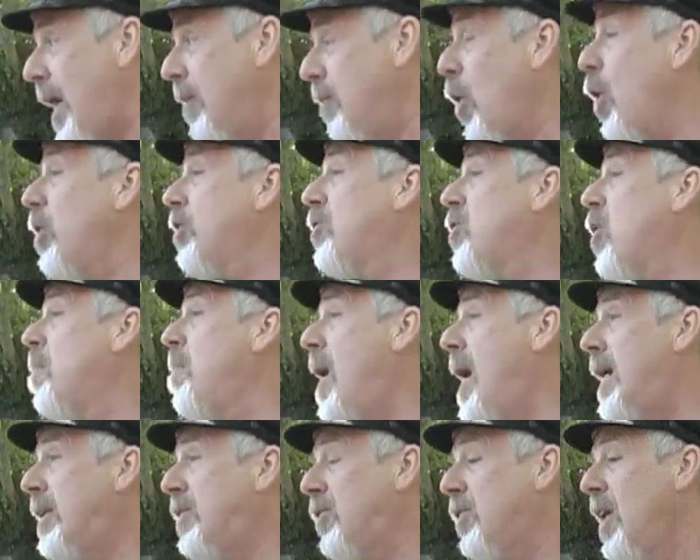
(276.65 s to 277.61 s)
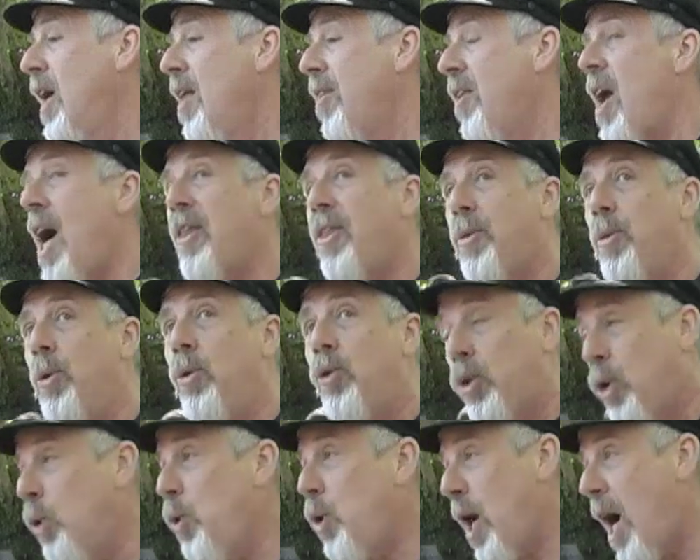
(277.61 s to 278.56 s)
It hurt so much that I threw
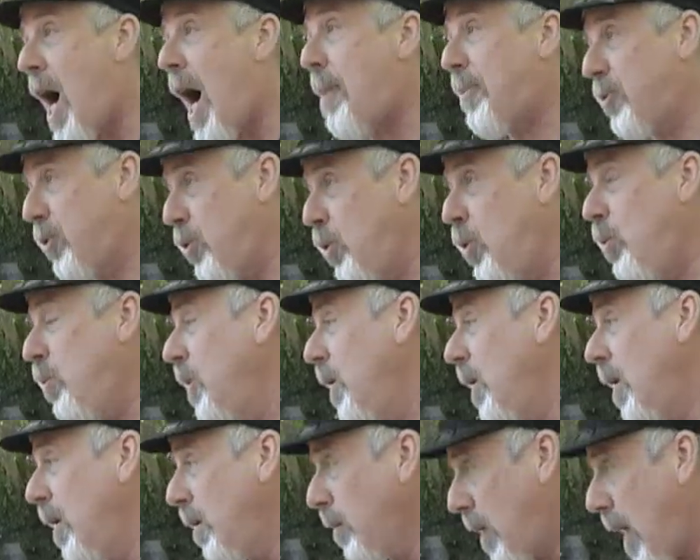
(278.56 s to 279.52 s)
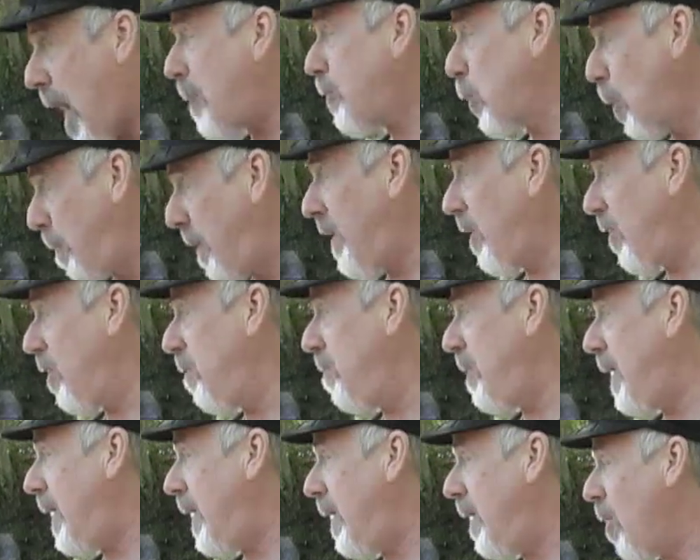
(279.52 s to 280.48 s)
two cops, two cops who were bigger than
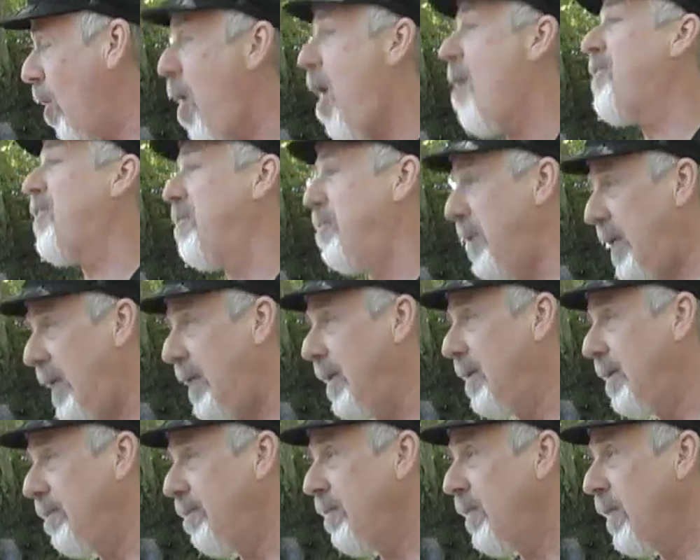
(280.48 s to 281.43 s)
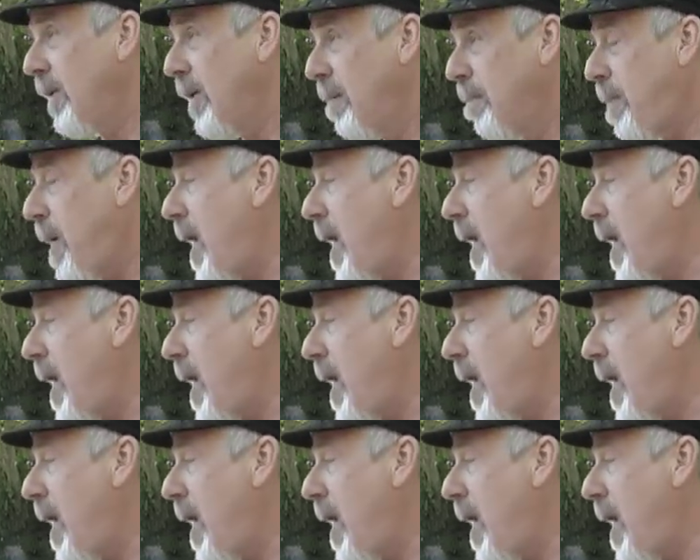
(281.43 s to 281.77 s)
me, off of me, mm.